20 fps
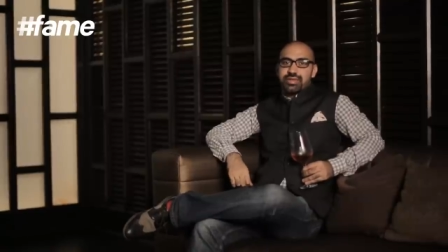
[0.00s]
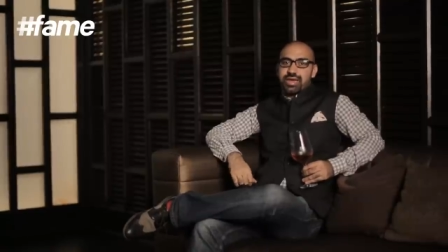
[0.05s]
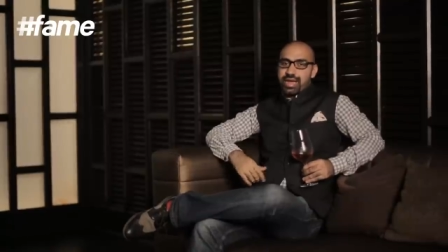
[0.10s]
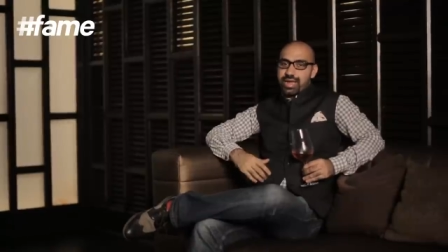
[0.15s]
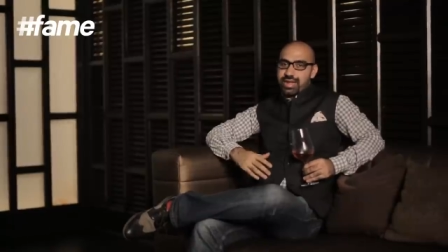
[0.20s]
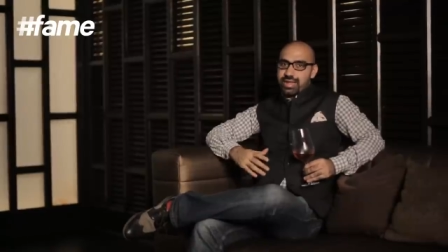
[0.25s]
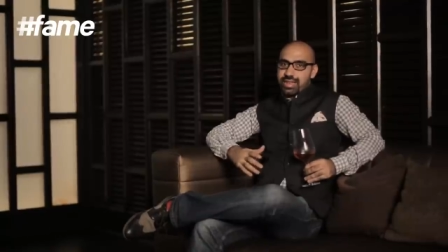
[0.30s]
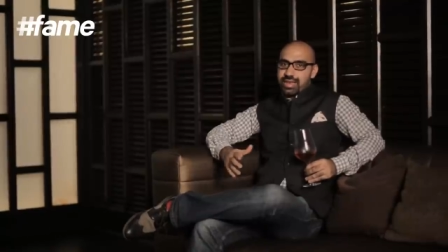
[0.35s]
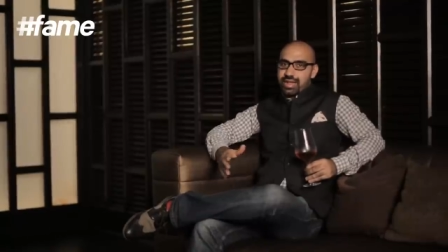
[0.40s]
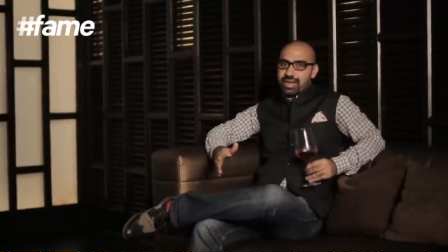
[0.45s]

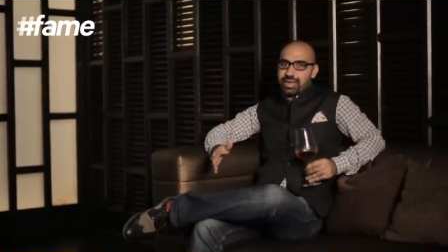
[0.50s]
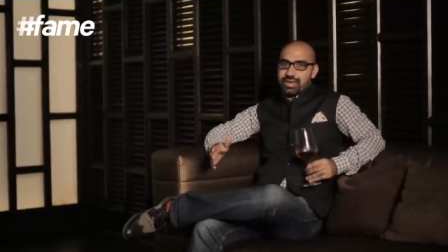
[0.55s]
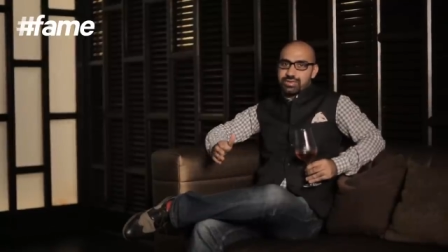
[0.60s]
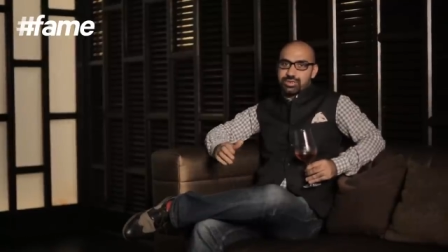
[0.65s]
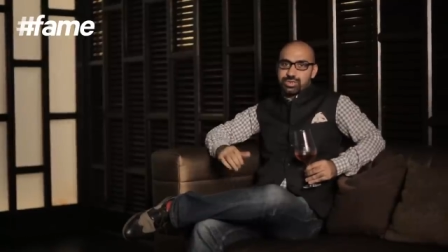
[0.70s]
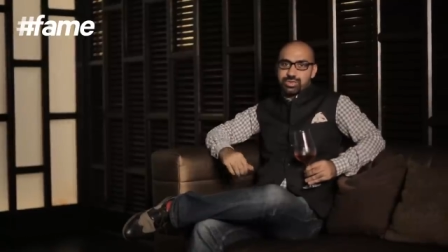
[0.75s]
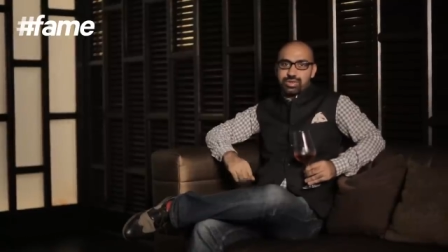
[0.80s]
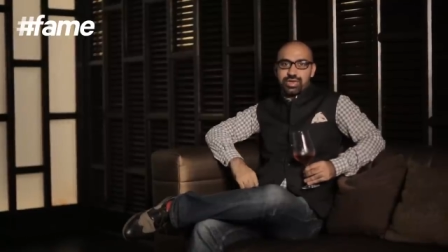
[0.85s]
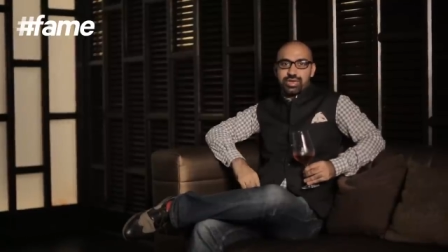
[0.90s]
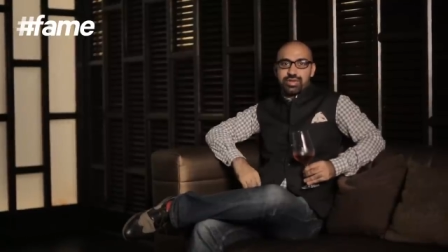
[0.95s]
and
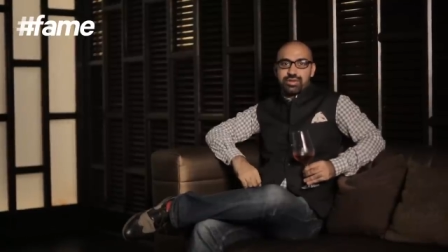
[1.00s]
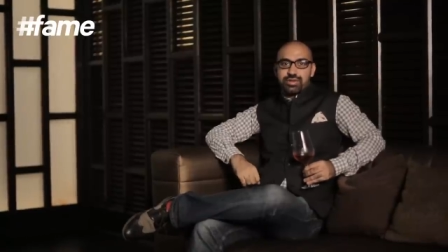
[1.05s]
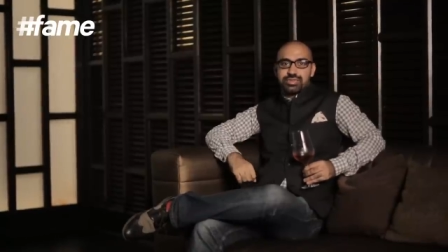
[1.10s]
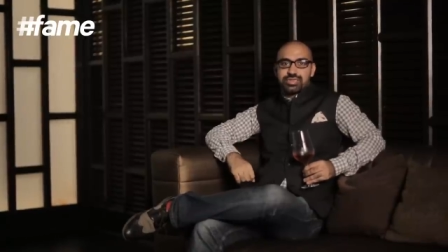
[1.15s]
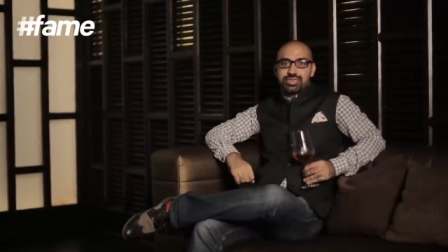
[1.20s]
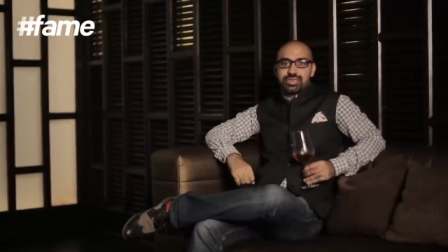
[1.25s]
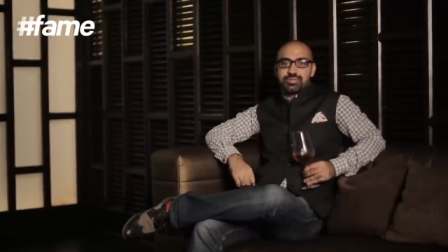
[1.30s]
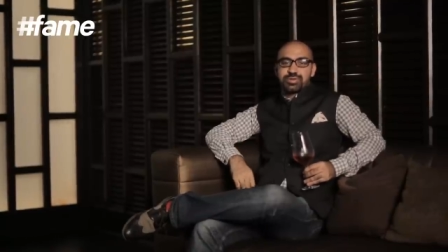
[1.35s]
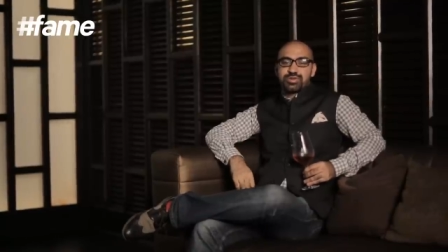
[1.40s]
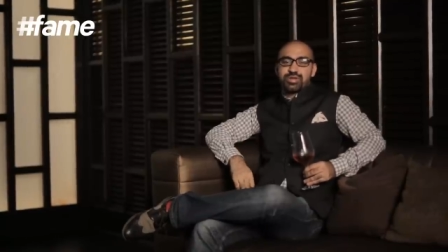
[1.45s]
like, share,
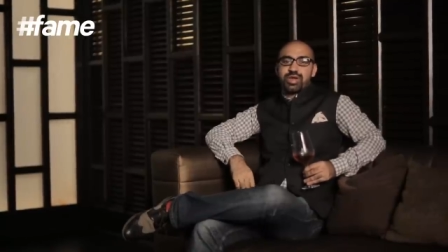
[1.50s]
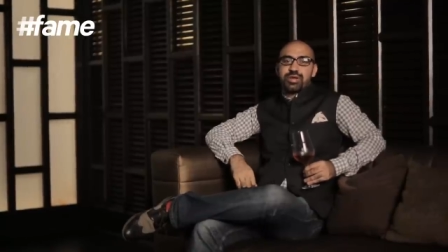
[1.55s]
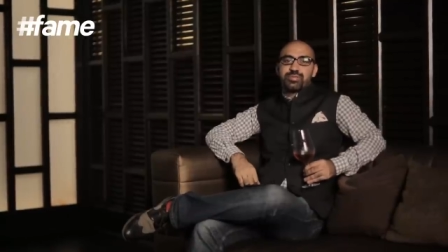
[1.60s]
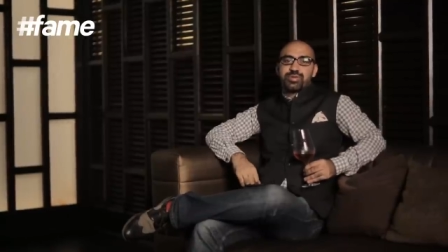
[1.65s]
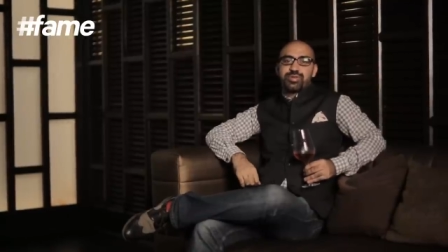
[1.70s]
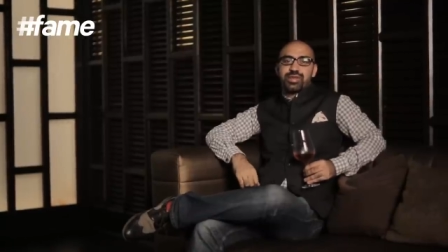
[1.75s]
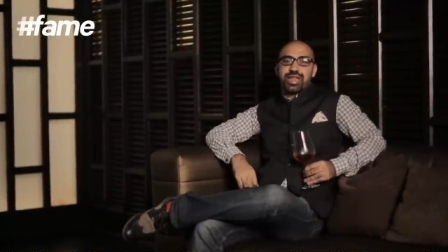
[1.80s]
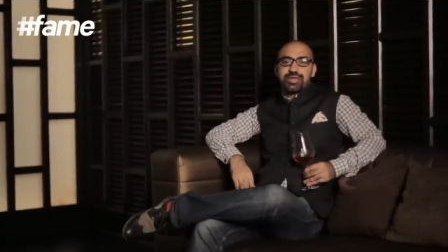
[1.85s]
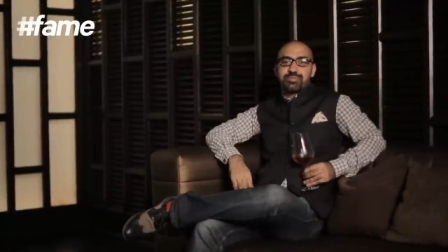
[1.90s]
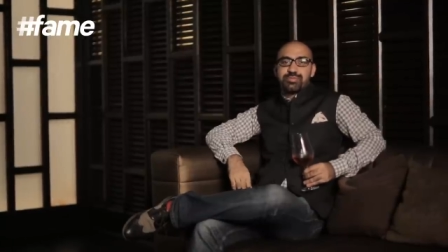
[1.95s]
and subscribe
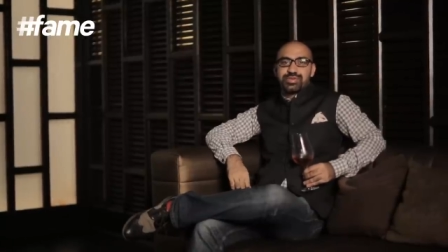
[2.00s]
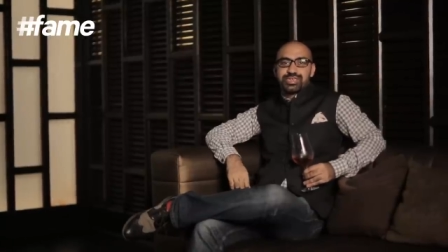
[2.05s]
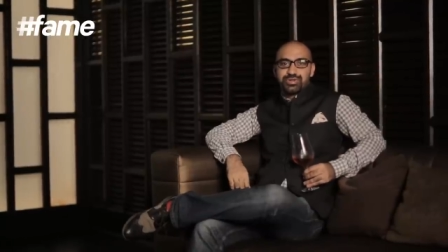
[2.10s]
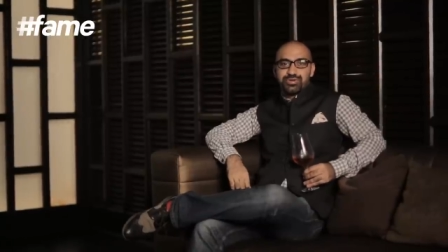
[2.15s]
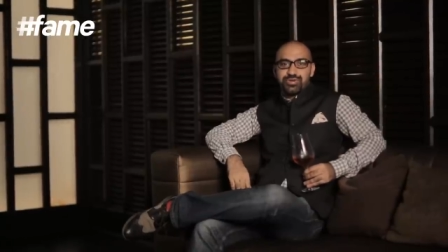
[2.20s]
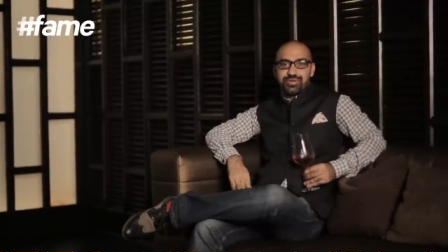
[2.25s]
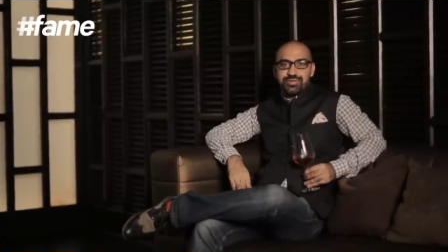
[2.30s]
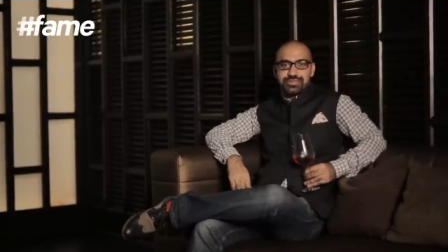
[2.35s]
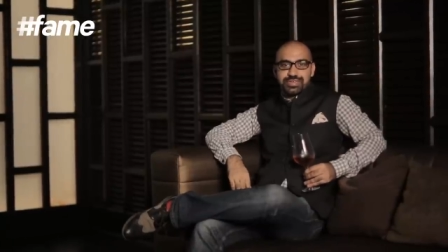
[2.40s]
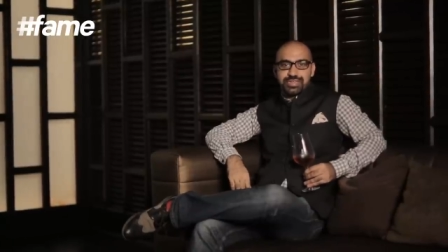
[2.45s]
to Lakme
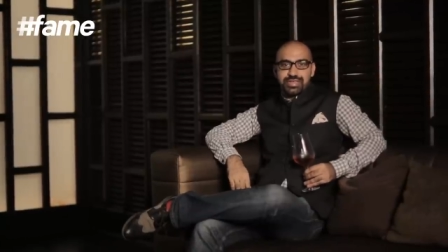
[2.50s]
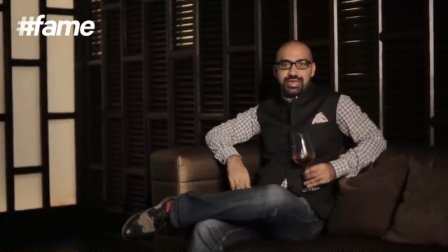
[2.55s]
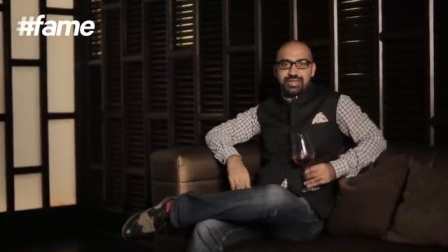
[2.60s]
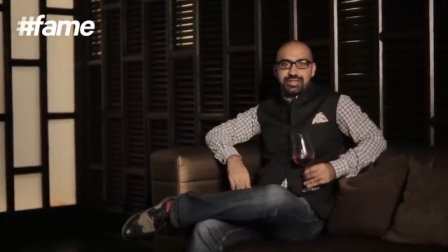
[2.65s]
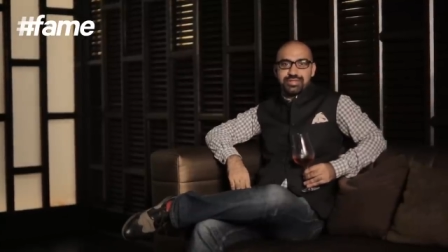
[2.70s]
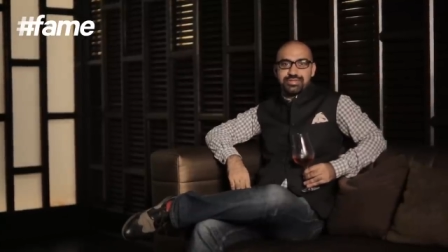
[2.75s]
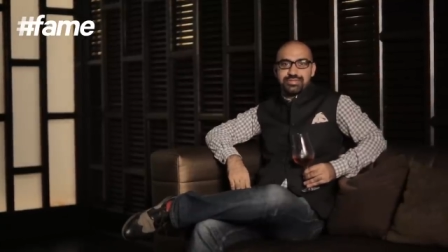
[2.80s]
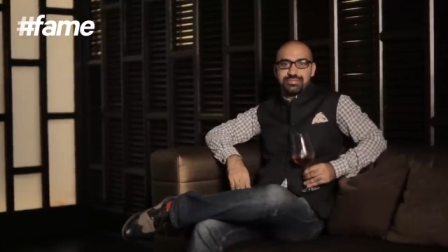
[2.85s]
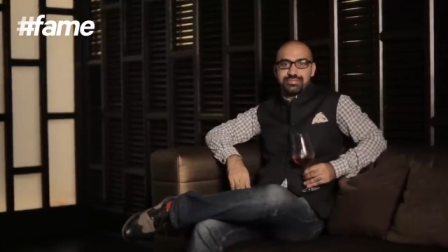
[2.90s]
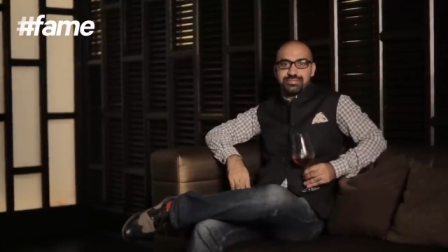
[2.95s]
School of
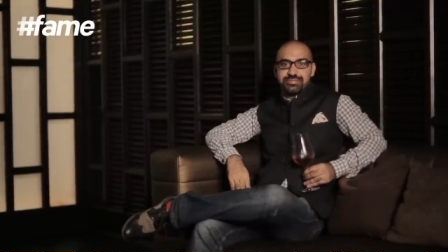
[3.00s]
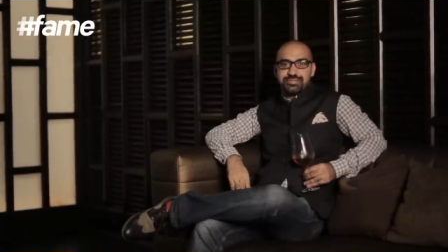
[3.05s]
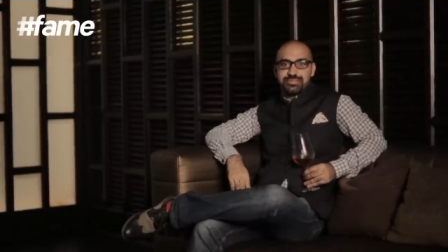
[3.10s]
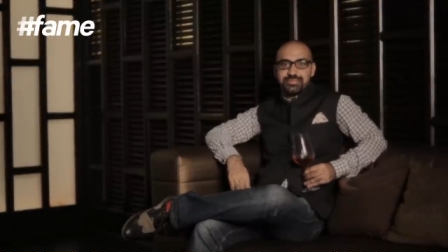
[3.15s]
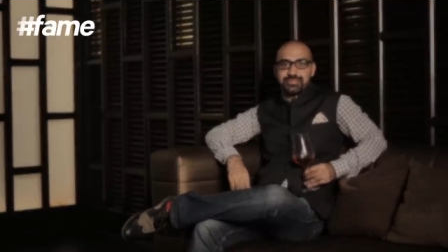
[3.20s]
Style.